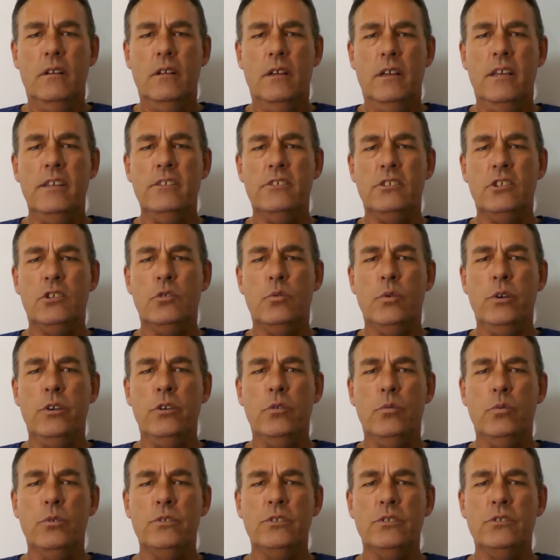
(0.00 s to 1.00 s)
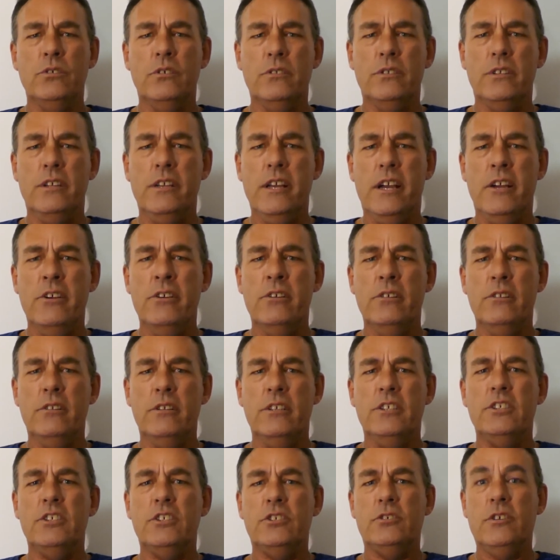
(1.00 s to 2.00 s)
His acquittal was not the
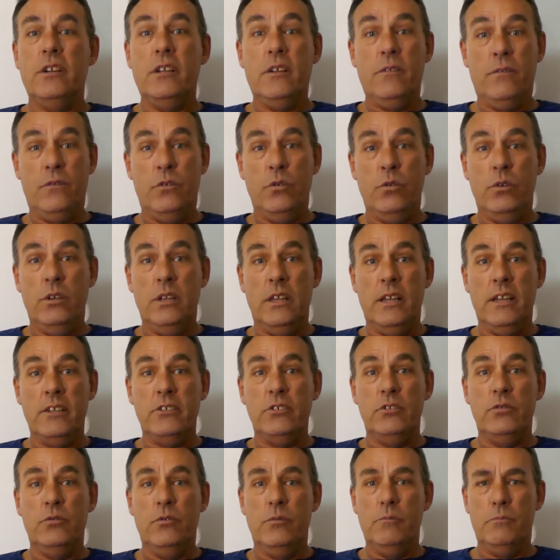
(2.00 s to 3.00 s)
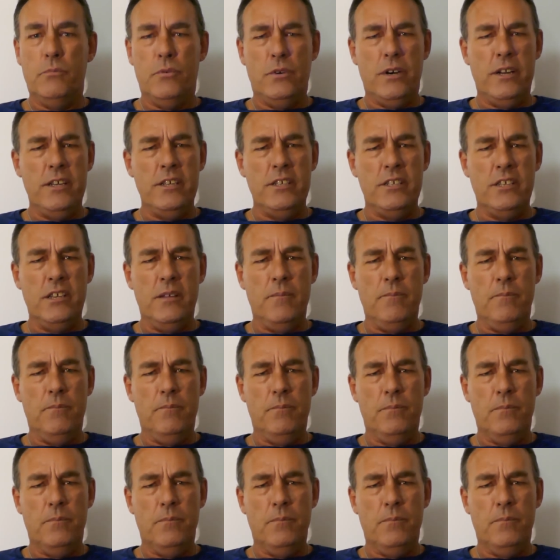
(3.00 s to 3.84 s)
only streak of good luck to embrace him.